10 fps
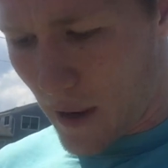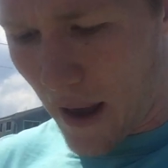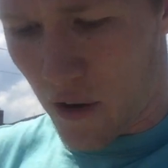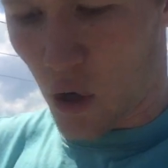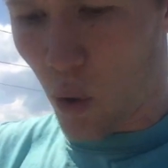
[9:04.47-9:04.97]

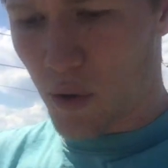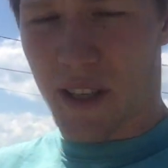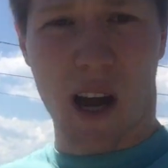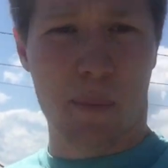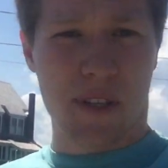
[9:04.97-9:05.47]
have a
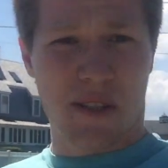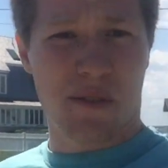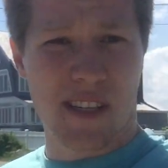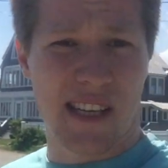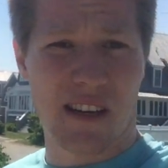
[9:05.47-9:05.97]
golden
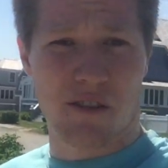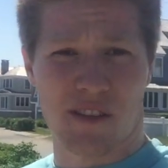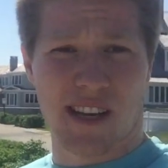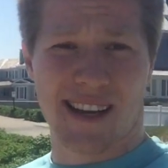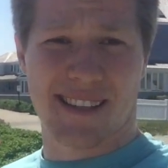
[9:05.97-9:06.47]
opportunity here in
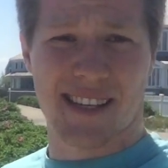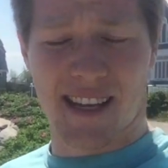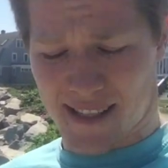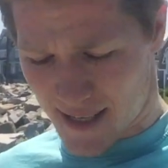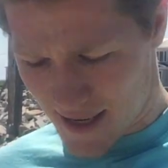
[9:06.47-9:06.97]
the United
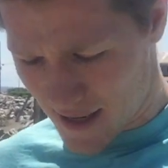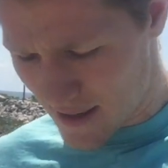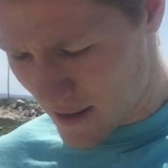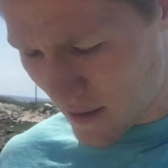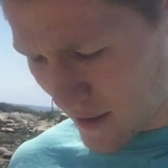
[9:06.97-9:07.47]
States
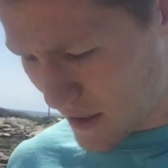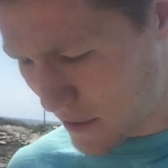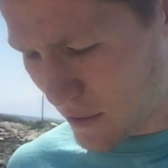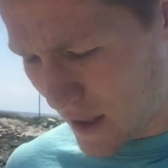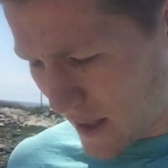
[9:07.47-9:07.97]
to